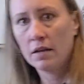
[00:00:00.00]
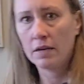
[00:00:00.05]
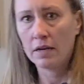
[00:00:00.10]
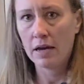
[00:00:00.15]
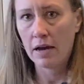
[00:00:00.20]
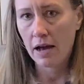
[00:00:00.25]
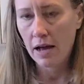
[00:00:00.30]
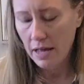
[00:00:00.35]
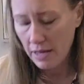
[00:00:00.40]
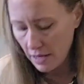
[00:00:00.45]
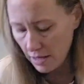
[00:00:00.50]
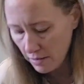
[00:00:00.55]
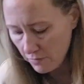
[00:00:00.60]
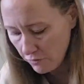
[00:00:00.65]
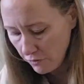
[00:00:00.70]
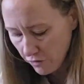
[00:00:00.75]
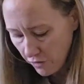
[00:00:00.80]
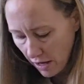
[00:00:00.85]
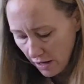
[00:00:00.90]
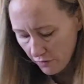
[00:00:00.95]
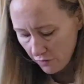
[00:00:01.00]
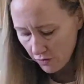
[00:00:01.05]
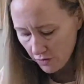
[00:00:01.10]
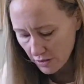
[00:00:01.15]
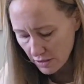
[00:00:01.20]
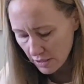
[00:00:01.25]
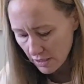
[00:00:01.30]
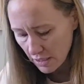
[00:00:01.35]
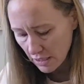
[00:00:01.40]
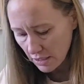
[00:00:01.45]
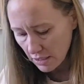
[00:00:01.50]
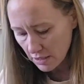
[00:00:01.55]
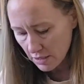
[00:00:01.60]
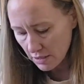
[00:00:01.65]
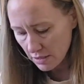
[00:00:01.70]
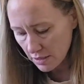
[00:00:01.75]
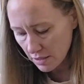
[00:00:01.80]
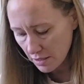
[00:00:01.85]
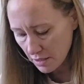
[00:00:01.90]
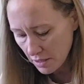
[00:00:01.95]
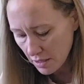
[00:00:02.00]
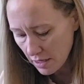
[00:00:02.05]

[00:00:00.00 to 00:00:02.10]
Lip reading: Now I am 5'6",